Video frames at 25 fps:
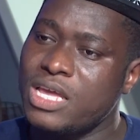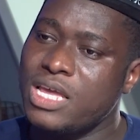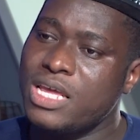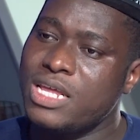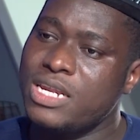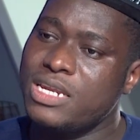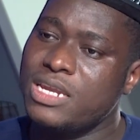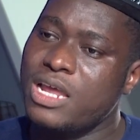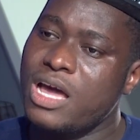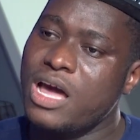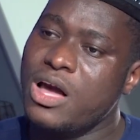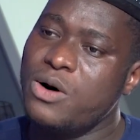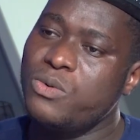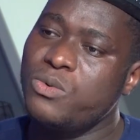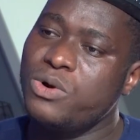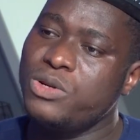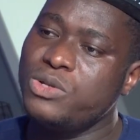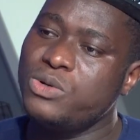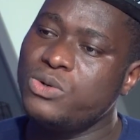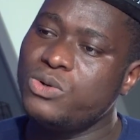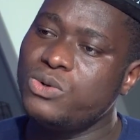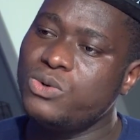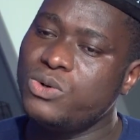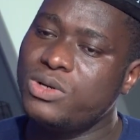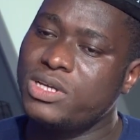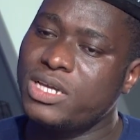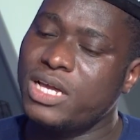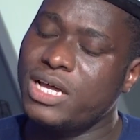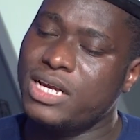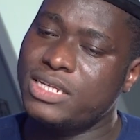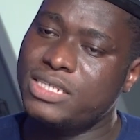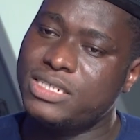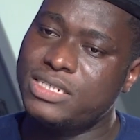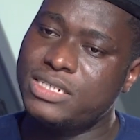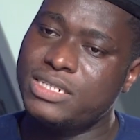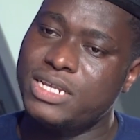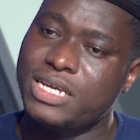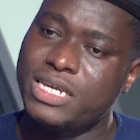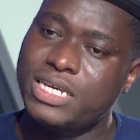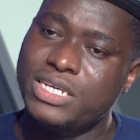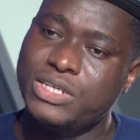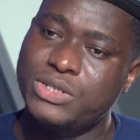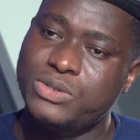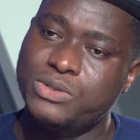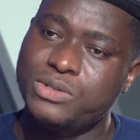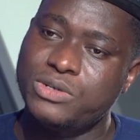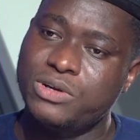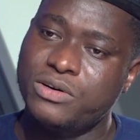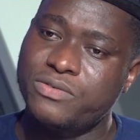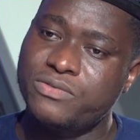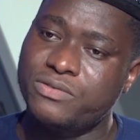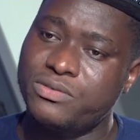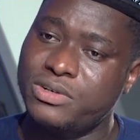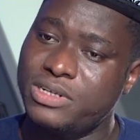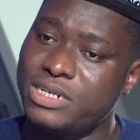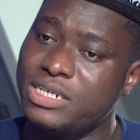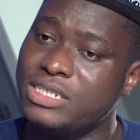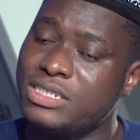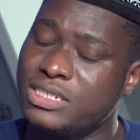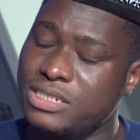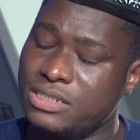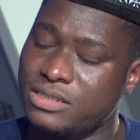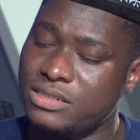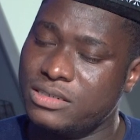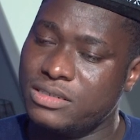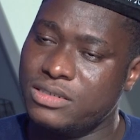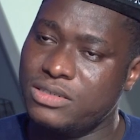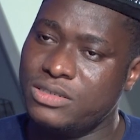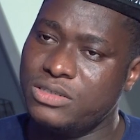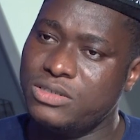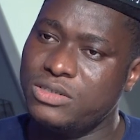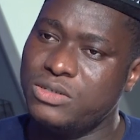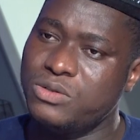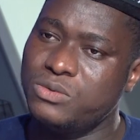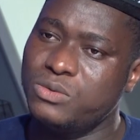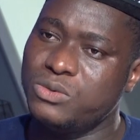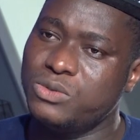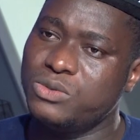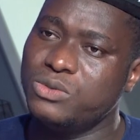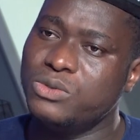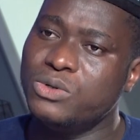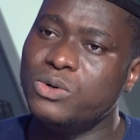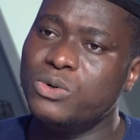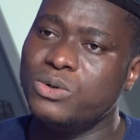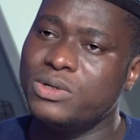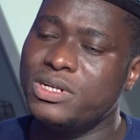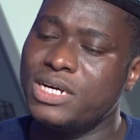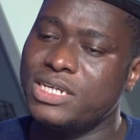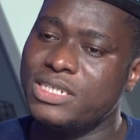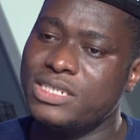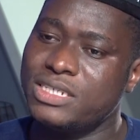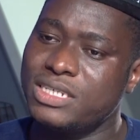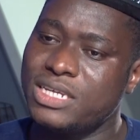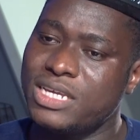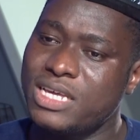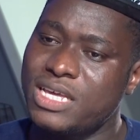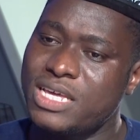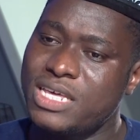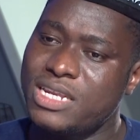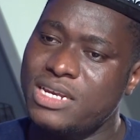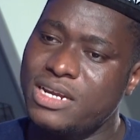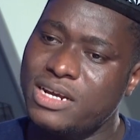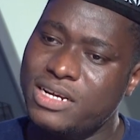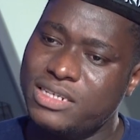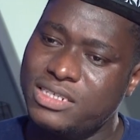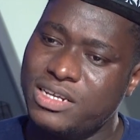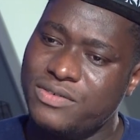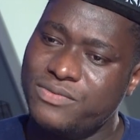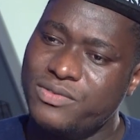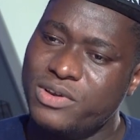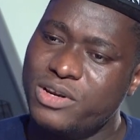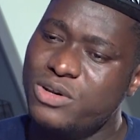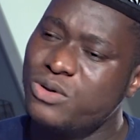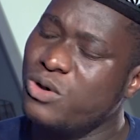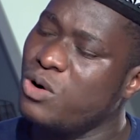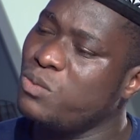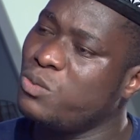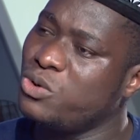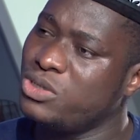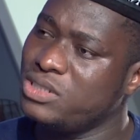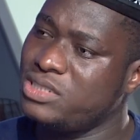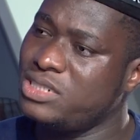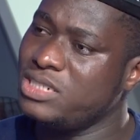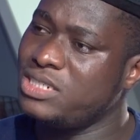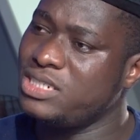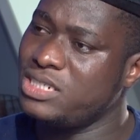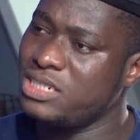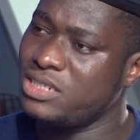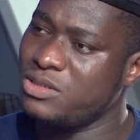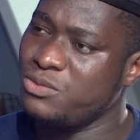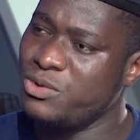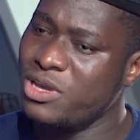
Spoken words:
Now, when you look at the history of religion, you would know that there is a very common teaching.